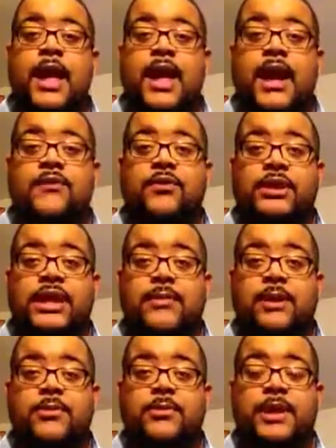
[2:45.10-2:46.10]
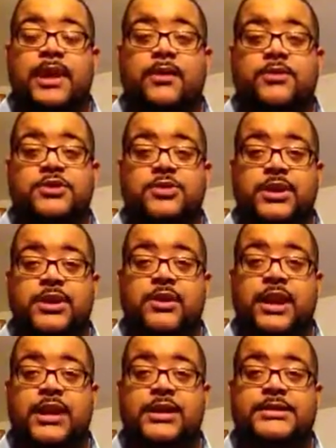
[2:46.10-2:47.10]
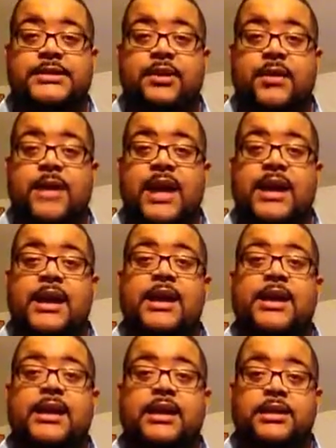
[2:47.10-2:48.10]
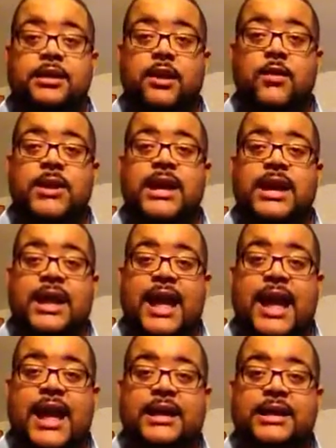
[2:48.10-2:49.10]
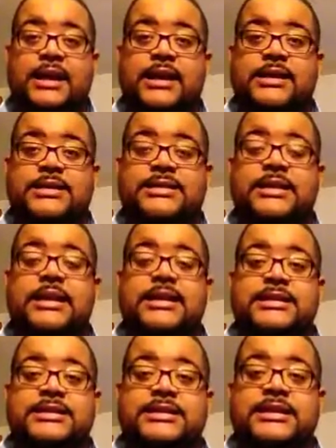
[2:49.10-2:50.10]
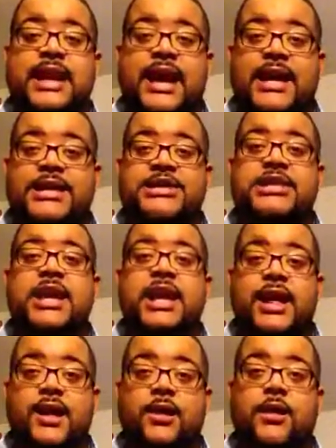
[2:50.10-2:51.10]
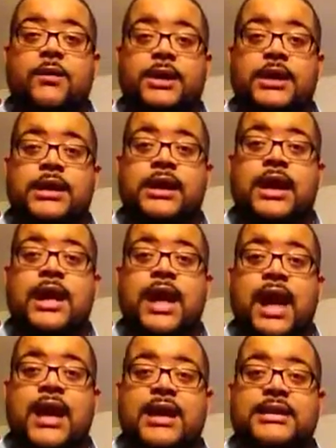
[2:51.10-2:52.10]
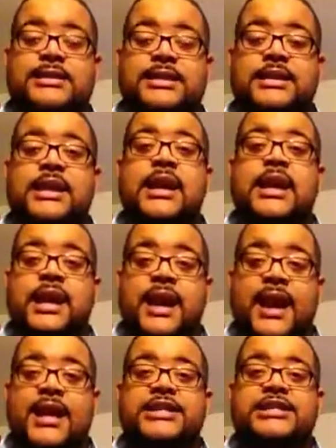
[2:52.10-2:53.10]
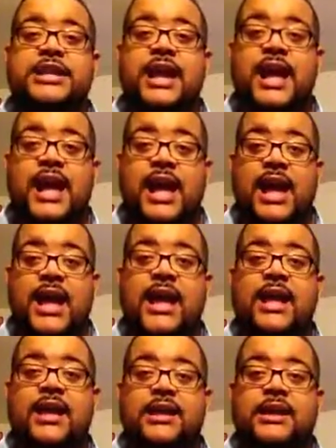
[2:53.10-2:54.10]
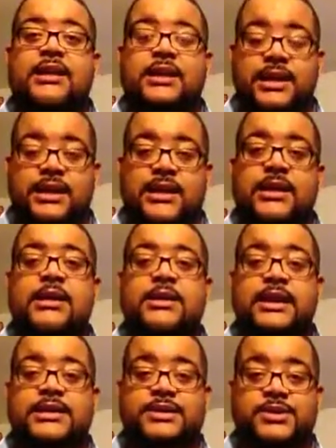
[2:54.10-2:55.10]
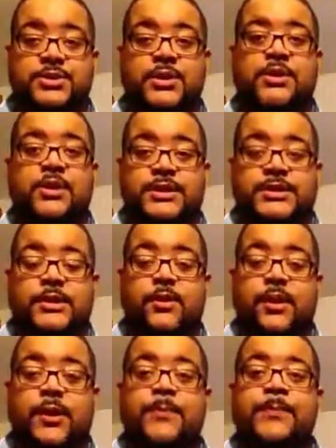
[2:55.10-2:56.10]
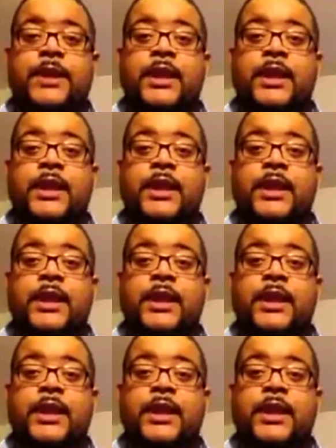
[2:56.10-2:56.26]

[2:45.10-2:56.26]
And if you want to keep up with them, they're on Twitter and Instagram at Chloe and Halle, and it's C H L O E A N D H A L L E. That's their Twitter and their Instagram.